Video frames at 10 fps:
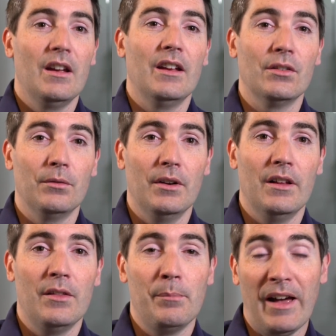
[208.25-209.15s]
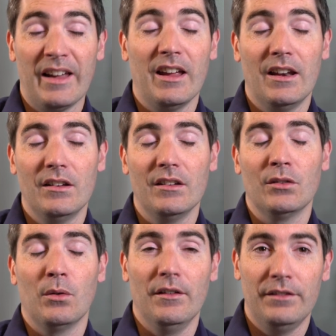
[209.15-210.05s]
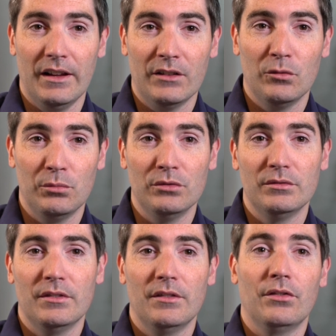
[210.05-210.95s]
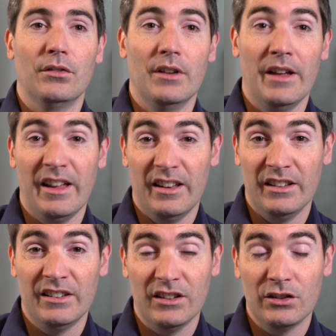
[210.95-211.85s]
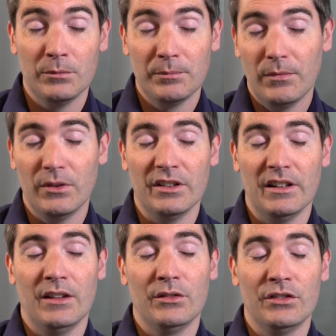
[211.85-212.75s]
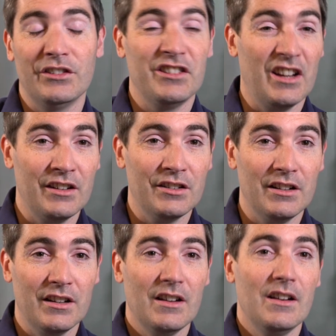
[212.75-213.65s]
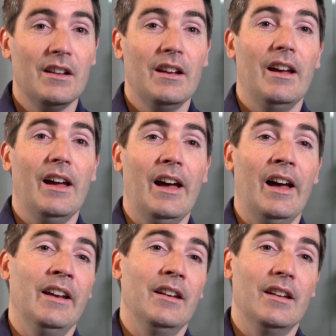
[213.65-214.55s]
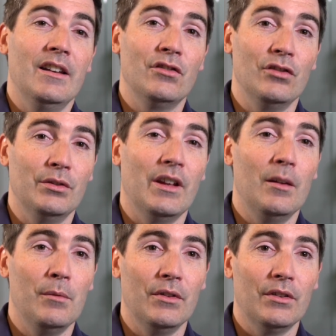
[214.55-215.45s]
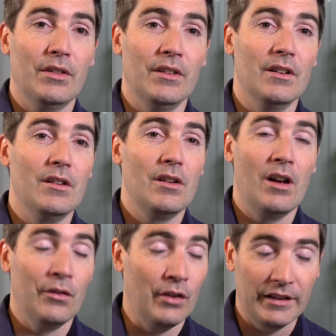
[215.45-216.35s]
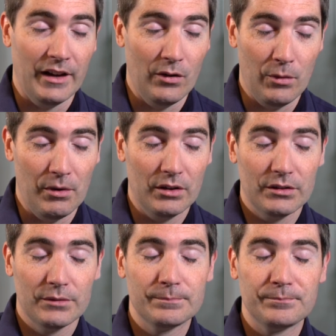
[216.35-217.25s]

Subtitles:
The back end is quite flexible for a headless system, which allows us to change it and introduce elements that are not out of the box.